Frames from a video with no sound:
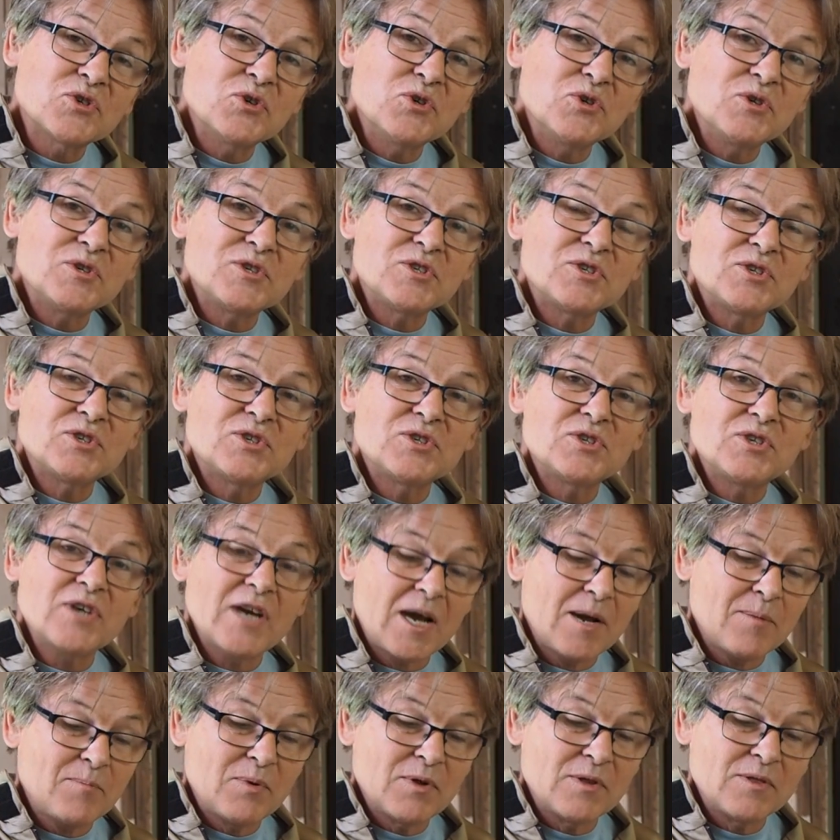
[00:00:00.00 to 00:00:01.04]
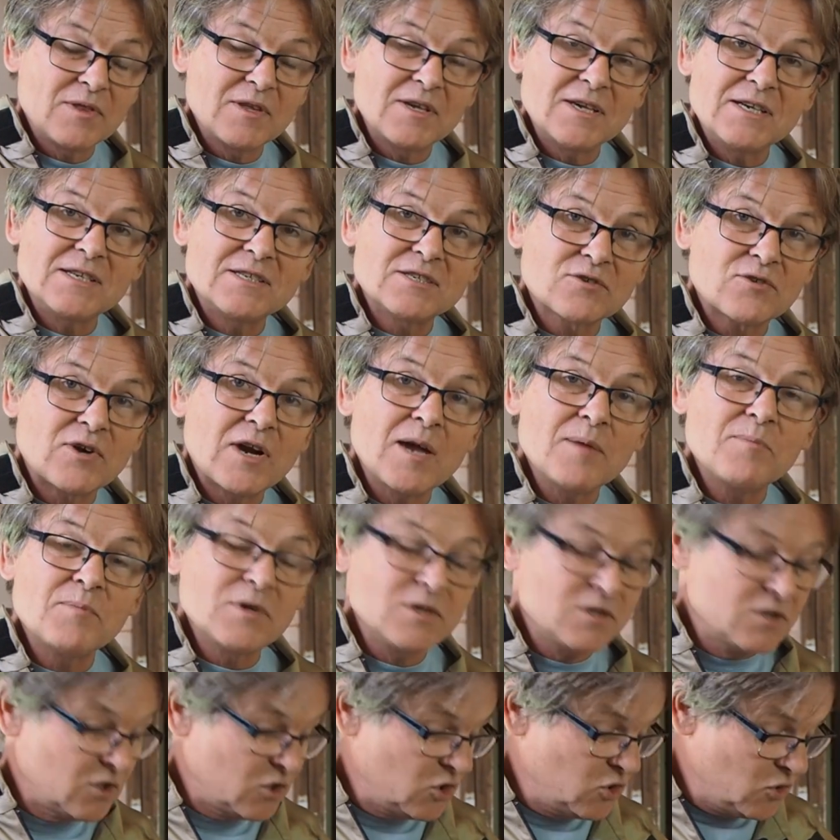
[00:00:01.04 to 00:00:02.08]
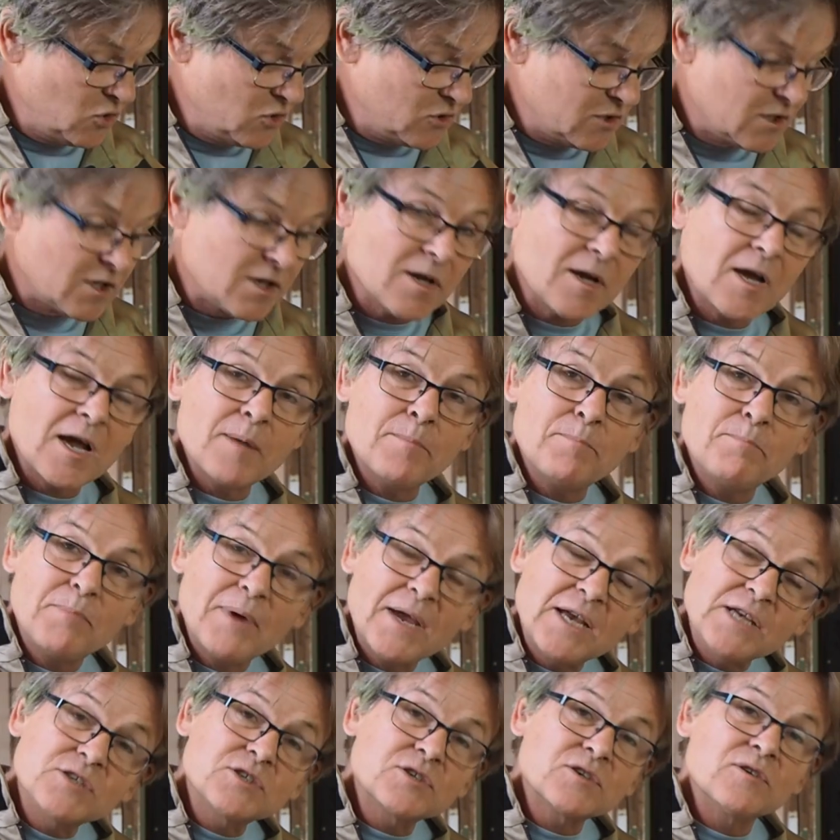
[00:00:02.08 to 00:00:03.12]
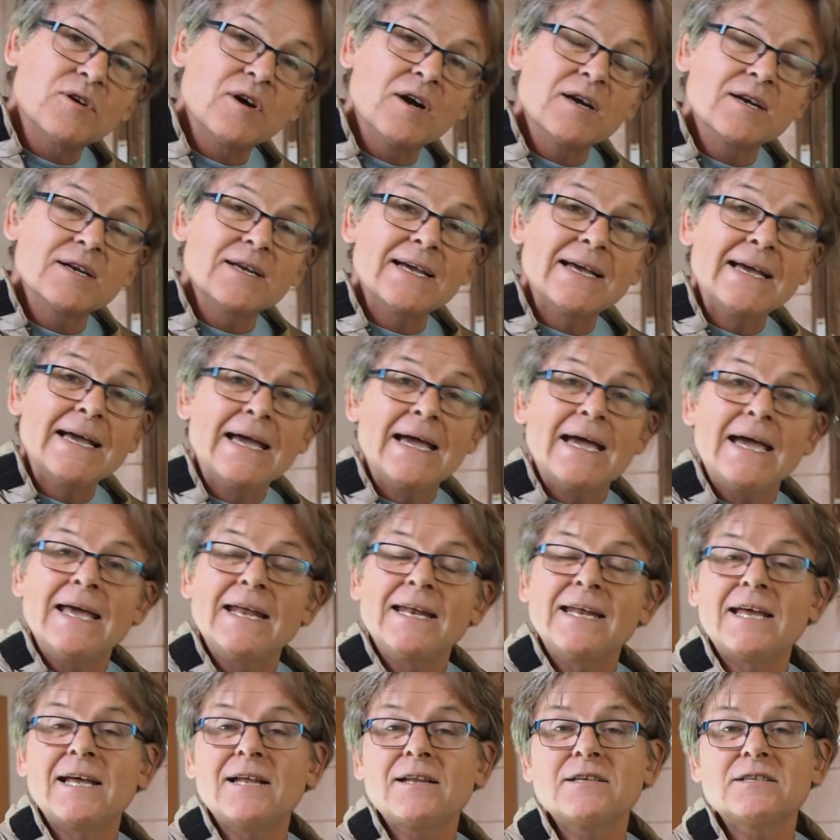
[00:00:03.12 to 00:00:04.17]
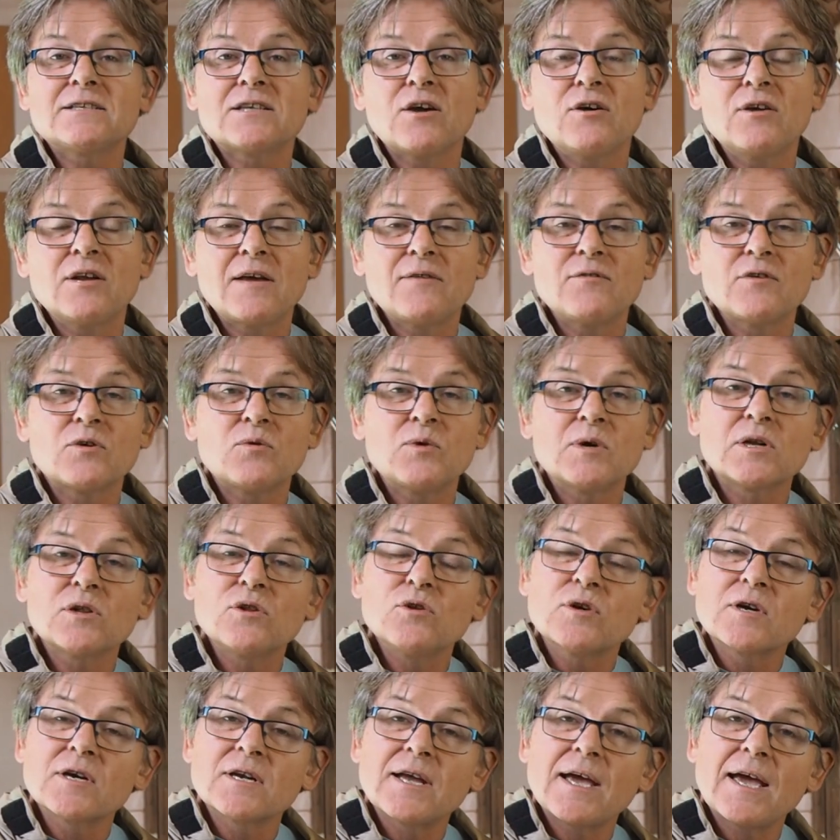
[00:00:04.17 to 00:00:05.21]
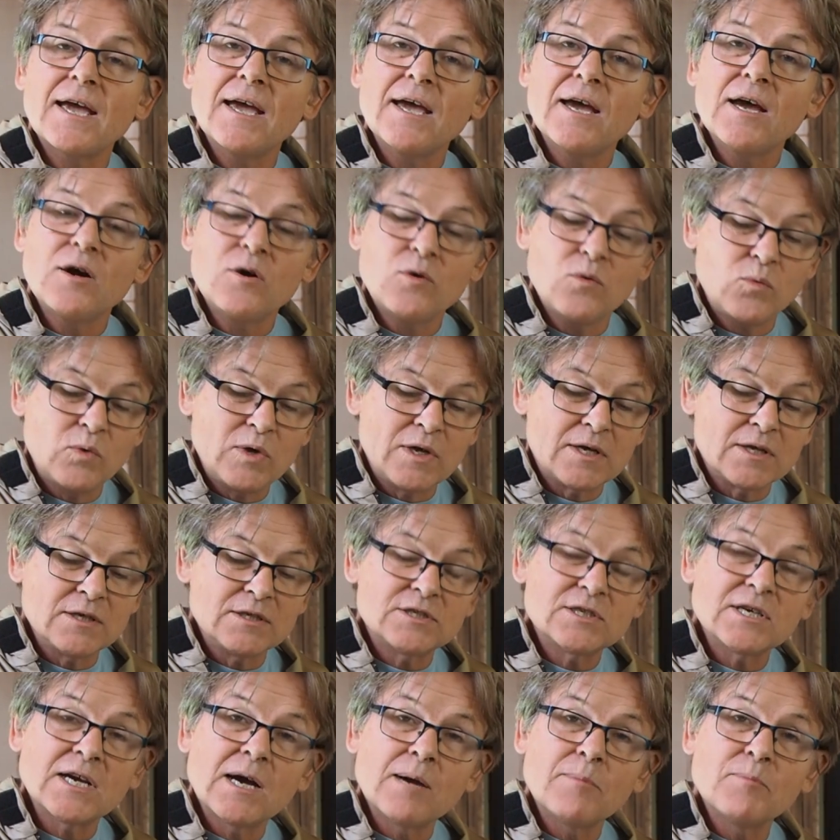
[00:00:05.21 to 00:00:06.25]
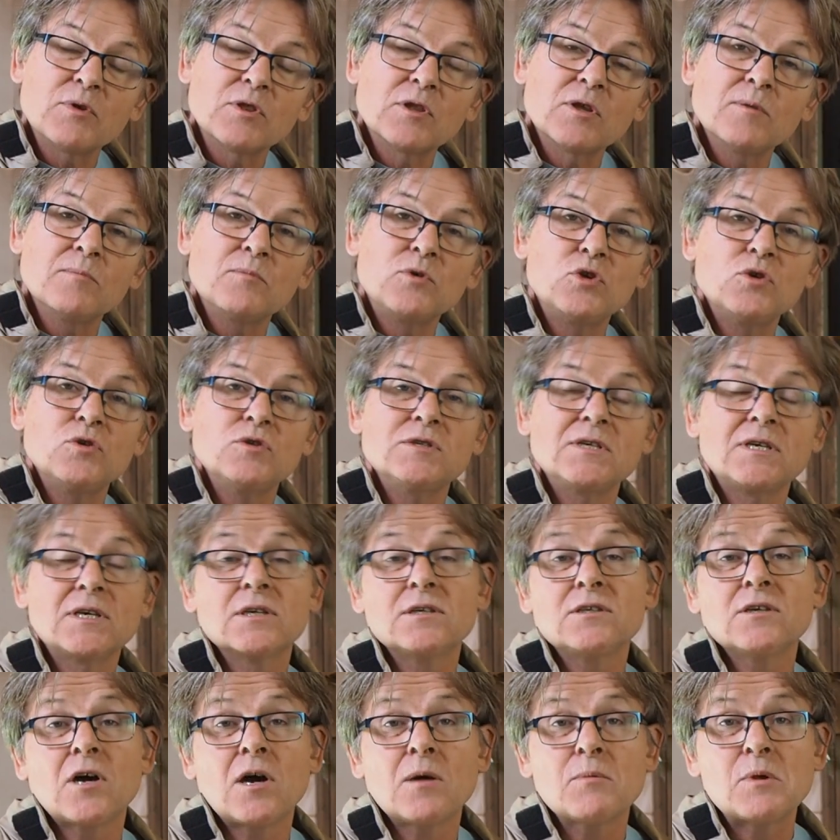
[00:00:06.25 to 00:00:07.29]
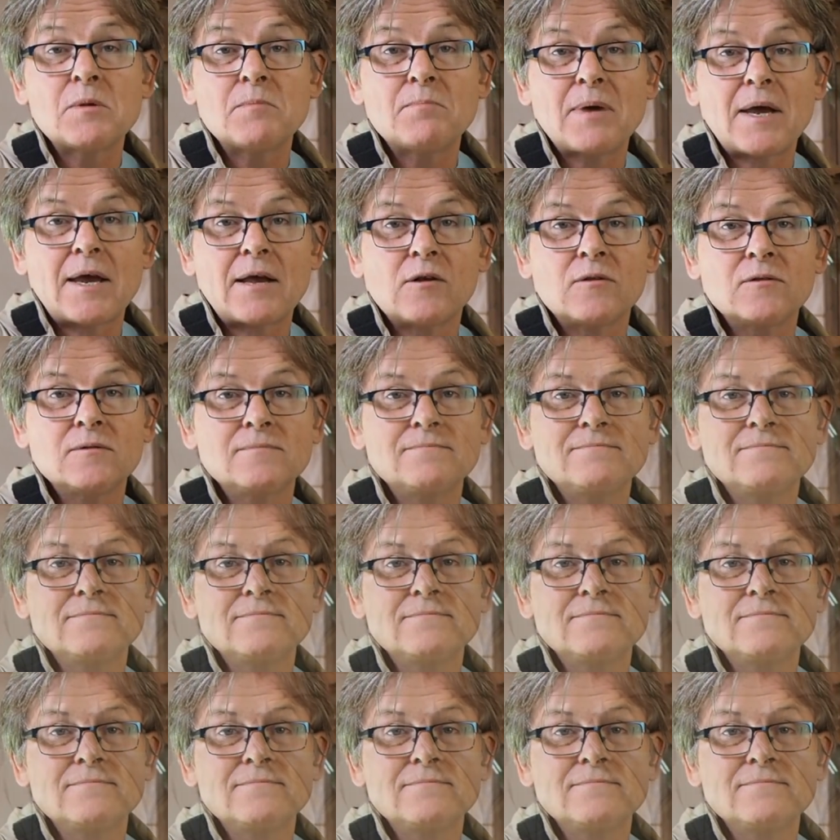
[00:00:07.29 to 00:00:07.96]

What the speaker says: to sharpen these scrapers using a bench grinder. Now let's go and have a quick look at how we can sharpen them using a diamond paddle.